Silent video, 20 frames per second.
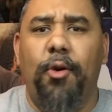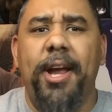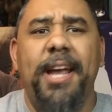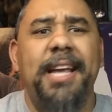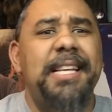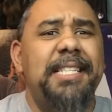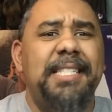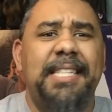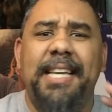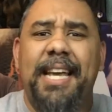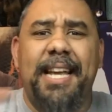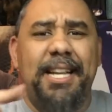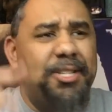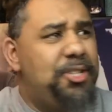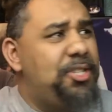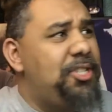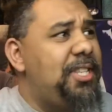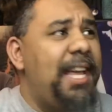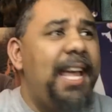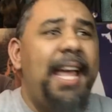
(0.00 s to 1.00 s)
crazy,
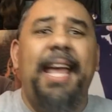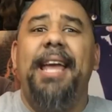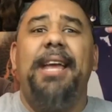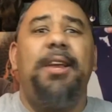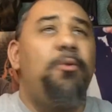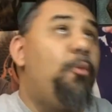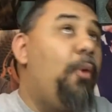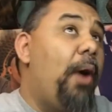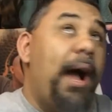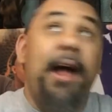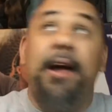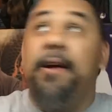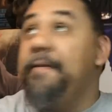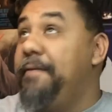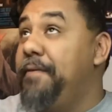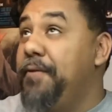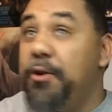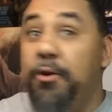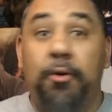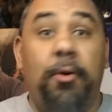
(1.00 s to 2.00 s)
insane
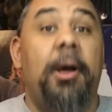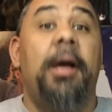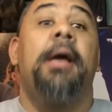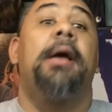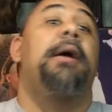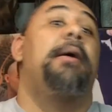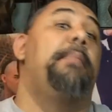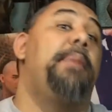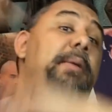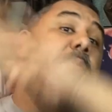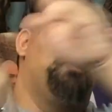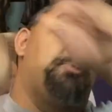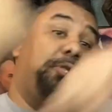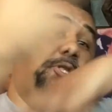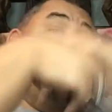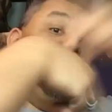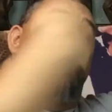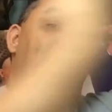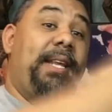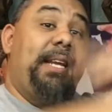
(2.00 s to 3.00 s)
wire fu, people
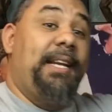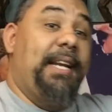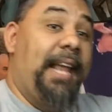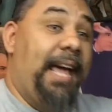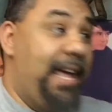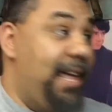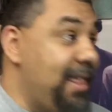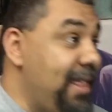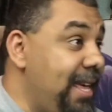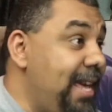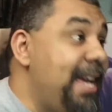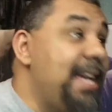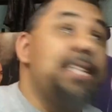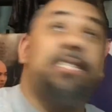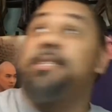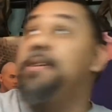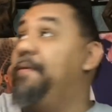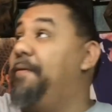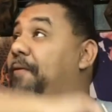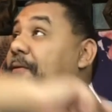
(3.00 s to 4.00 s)
spinning like
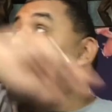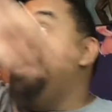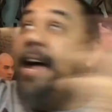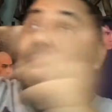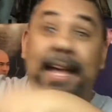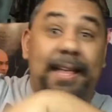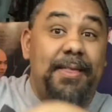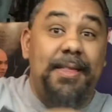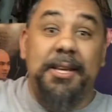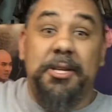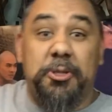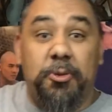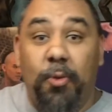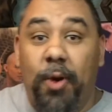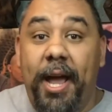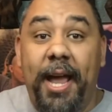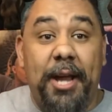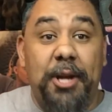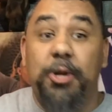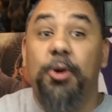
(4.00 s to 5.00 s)
this and flying this
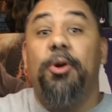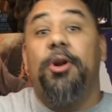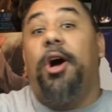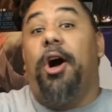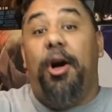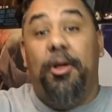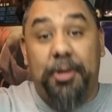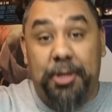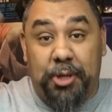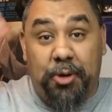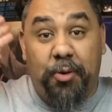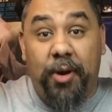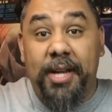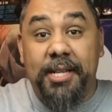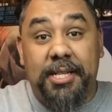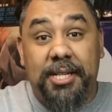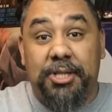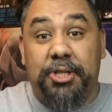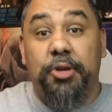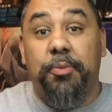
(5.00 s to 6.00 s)
way and doing all this
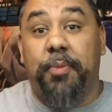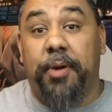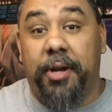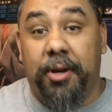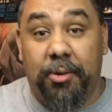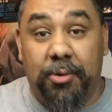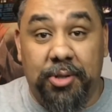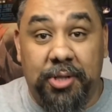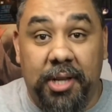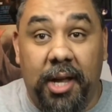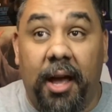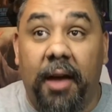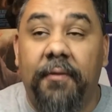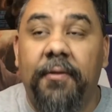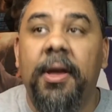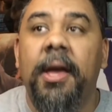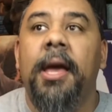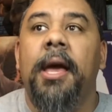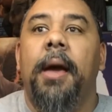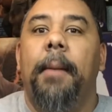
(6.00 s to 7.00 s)
crazy superhero
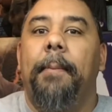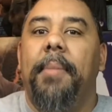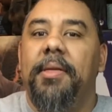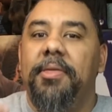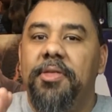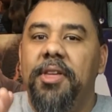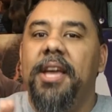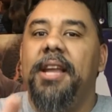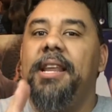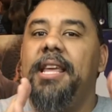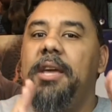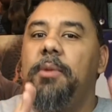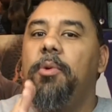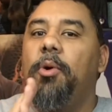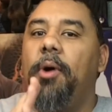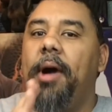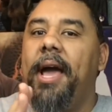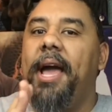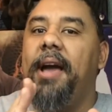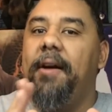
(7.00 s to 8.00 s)
stuff. But then he
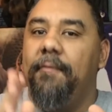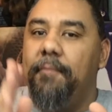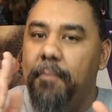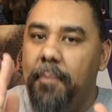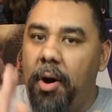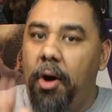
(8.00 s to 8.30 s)
will have